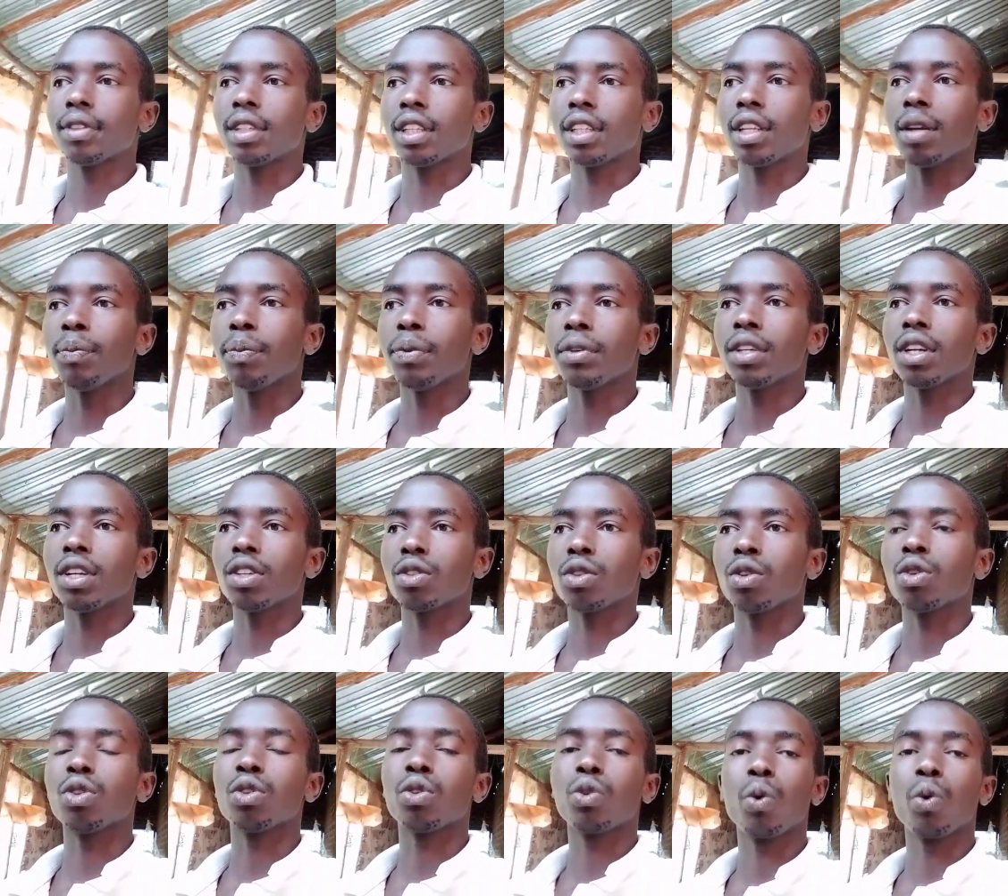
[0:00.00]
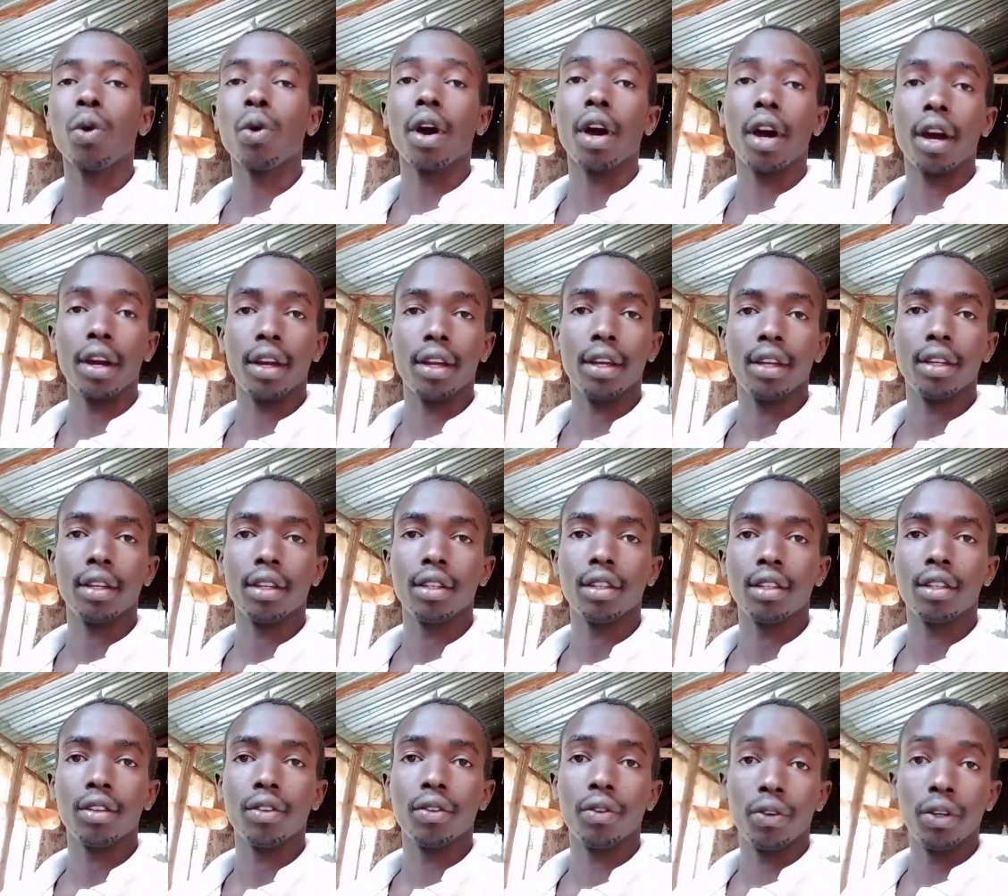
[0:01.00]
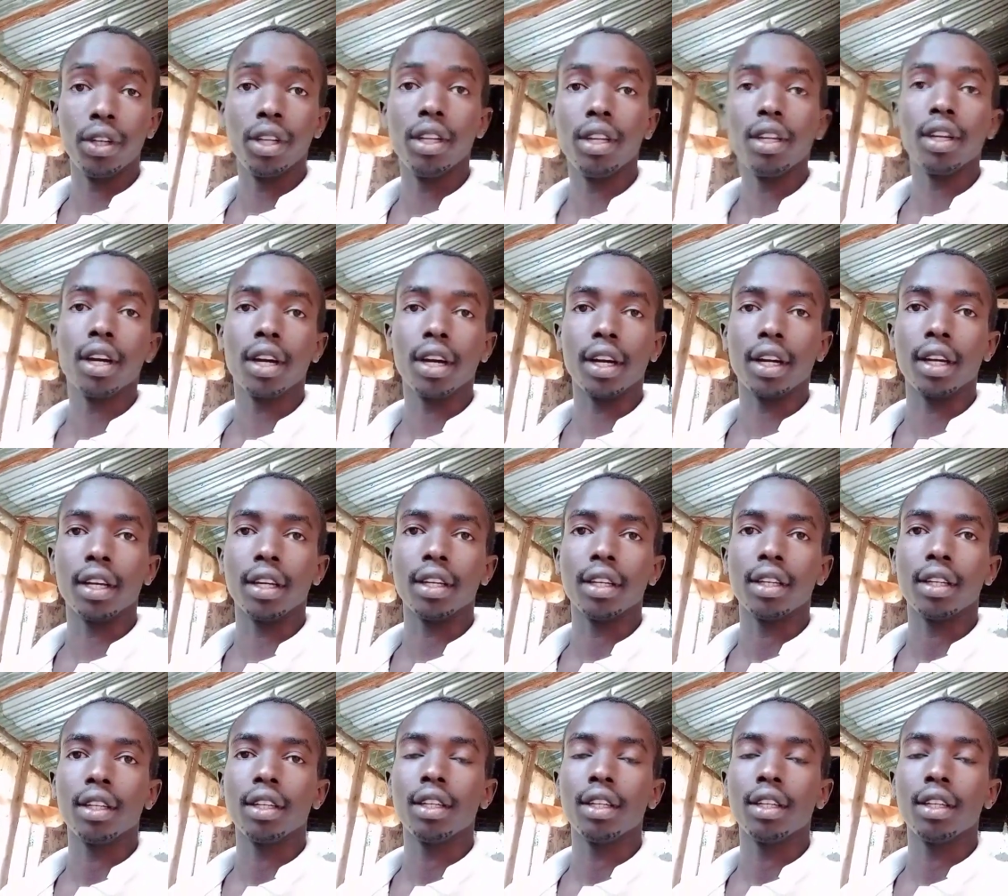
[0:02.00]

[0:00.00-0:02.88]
the temperatures go too high, really high,